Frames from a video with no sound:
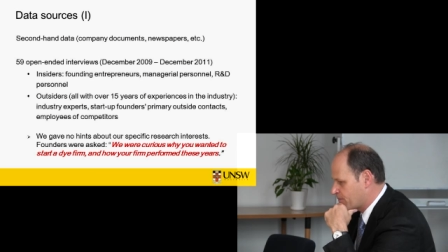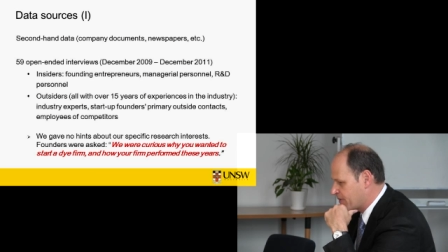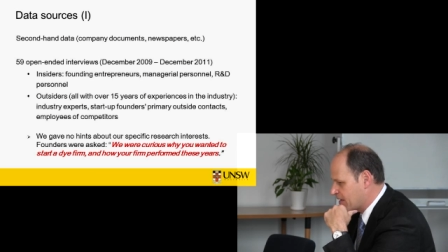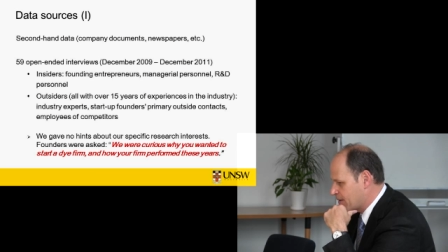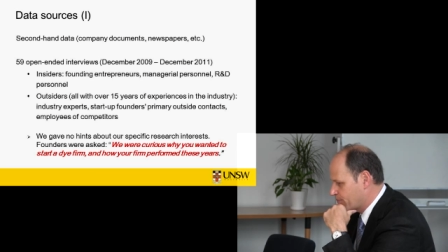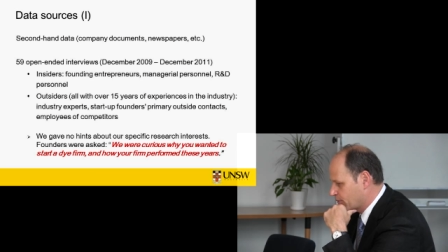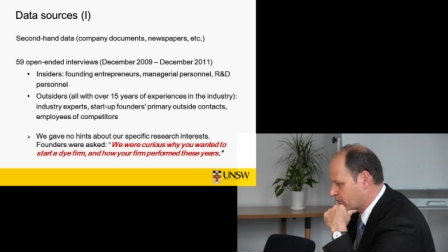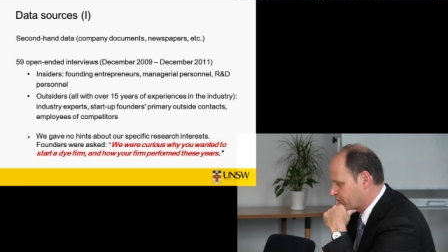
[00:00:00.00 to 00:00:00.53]

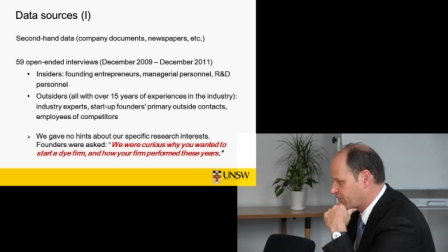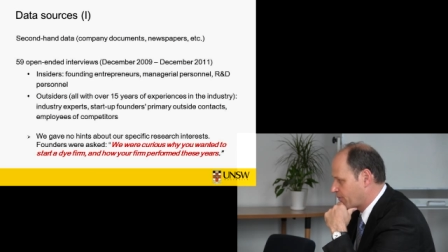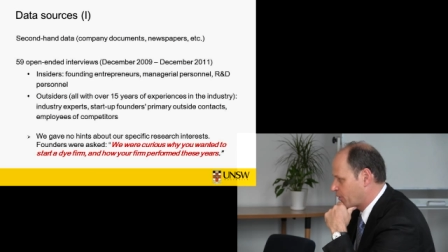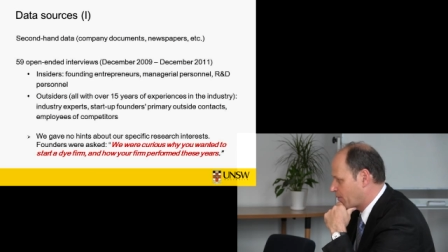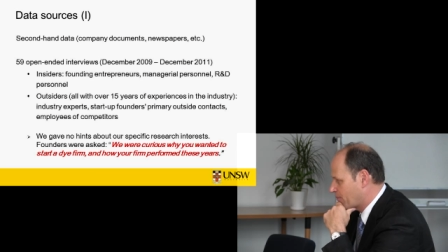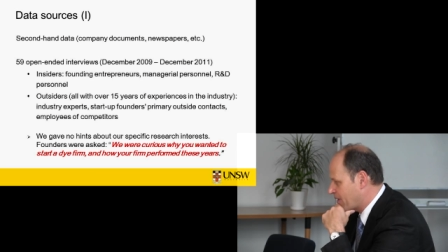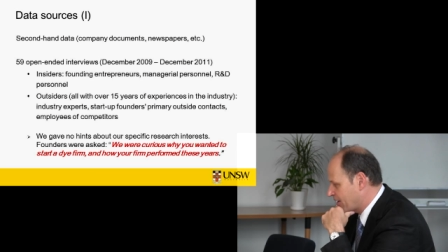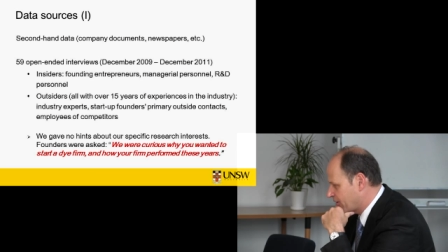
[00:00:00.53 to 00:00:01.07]
people from
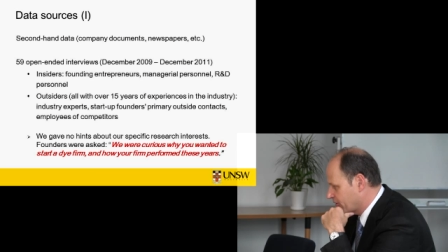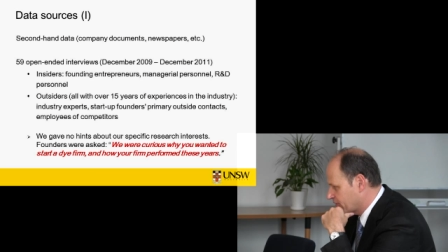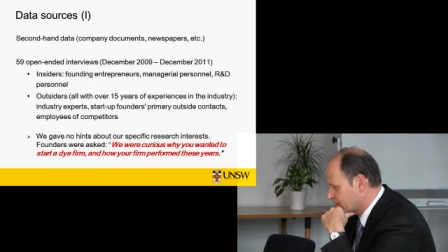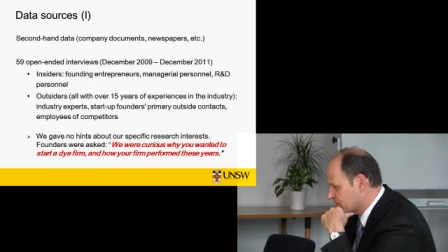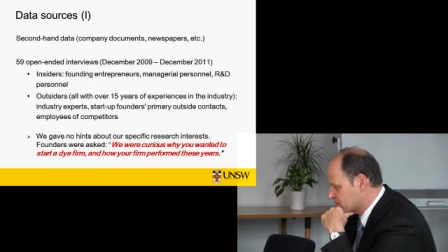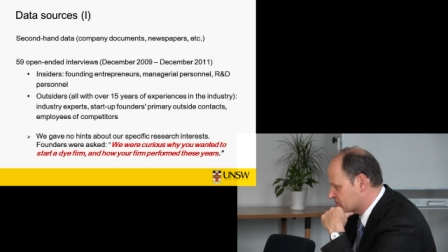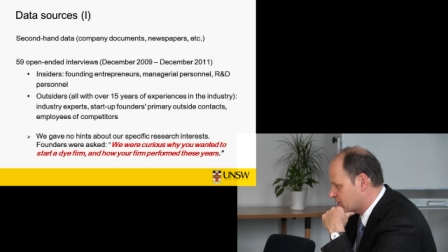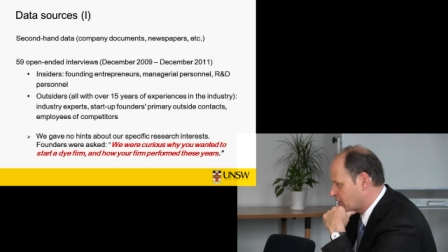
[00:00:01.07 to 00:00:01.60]

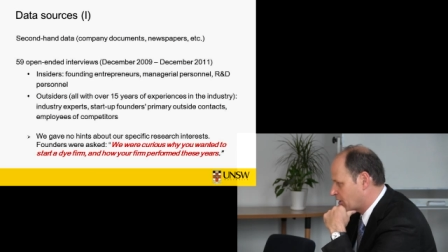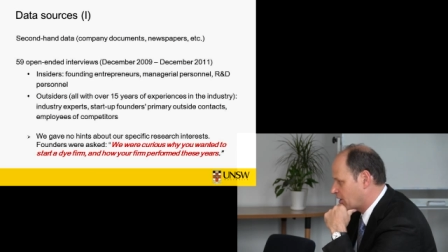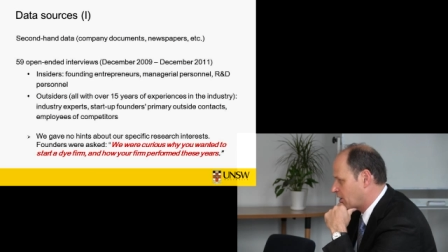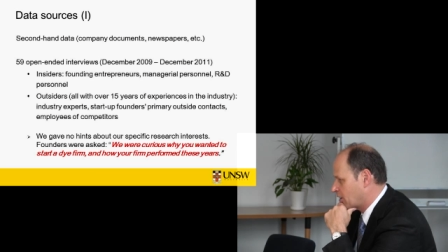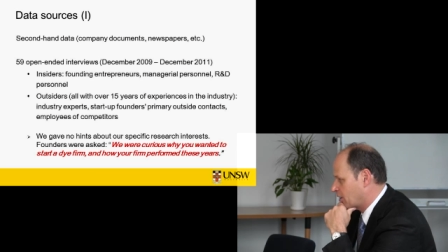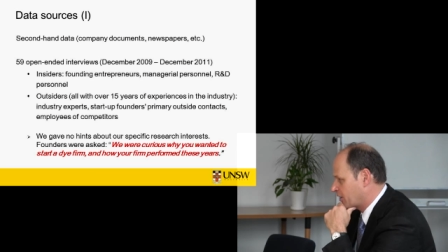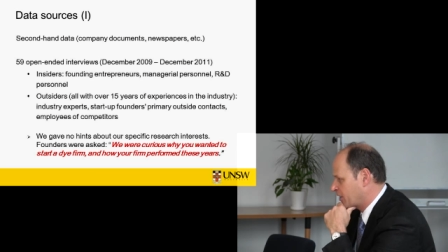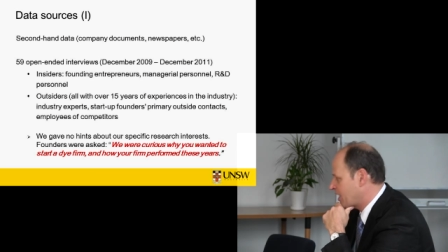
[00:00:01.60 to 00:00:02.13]
competitors, there
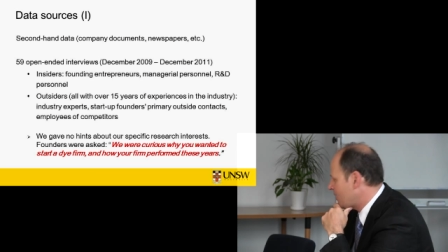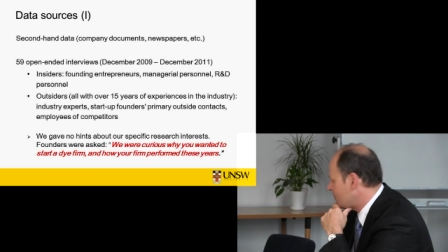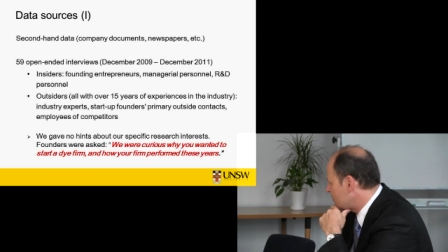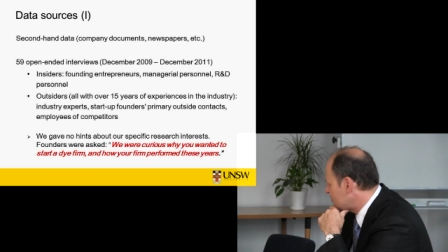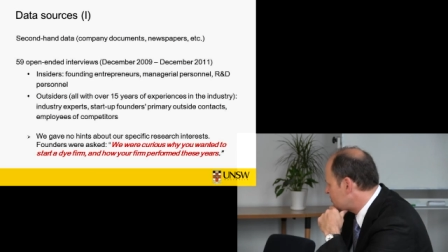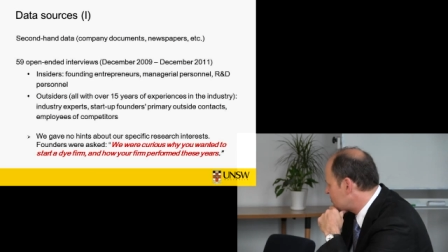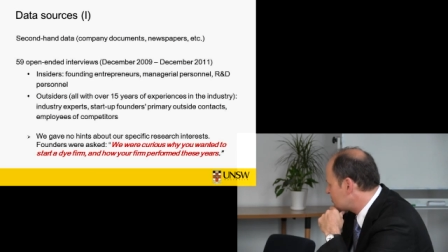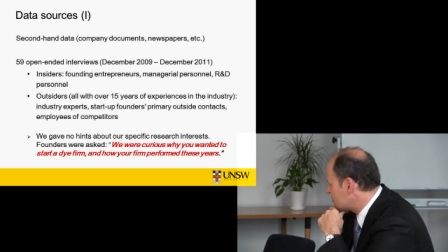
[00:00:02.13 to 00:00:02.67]
are
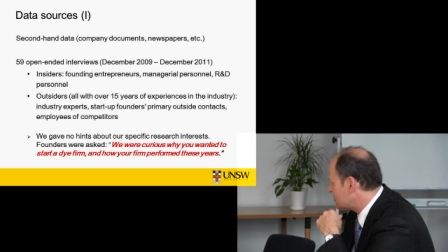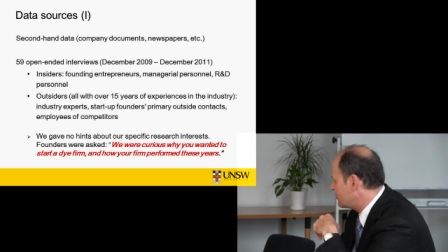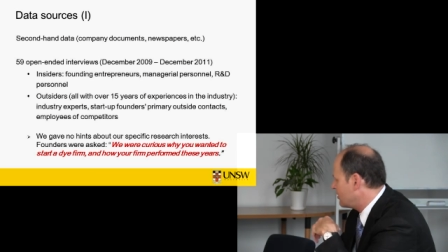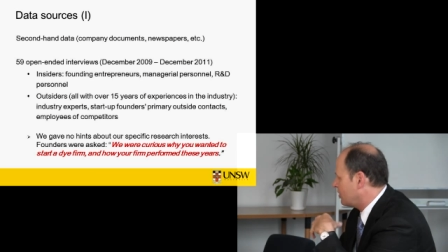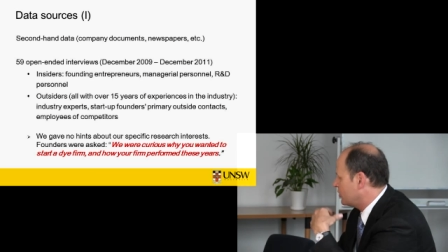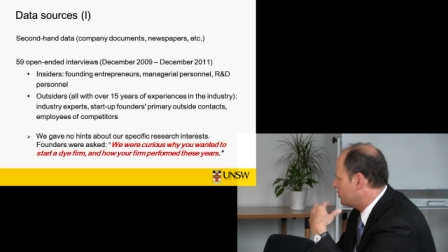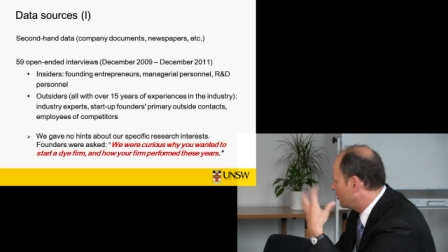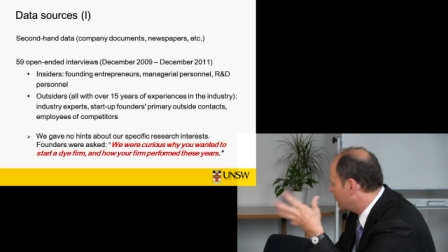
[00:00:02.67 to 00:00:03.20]
chemists,
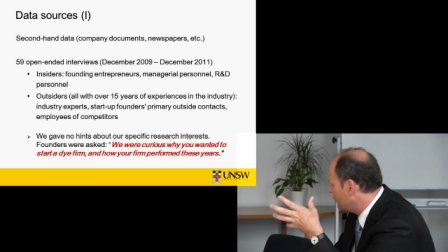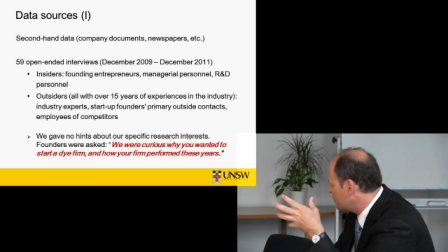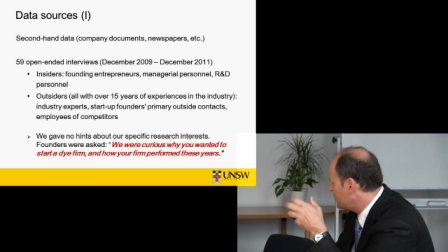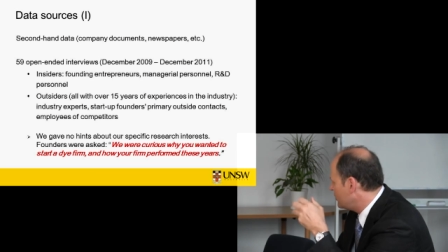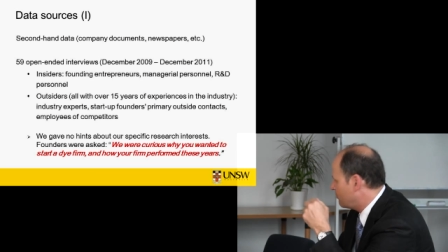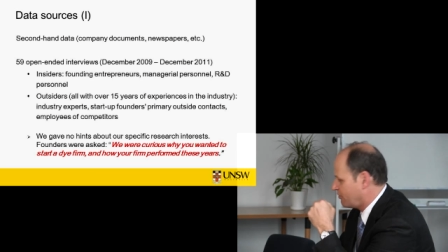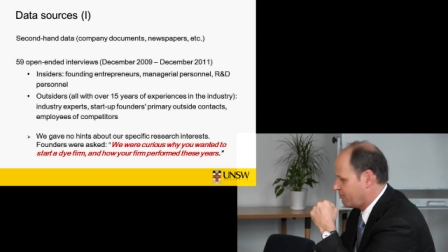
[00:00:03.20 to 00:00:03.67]
there are university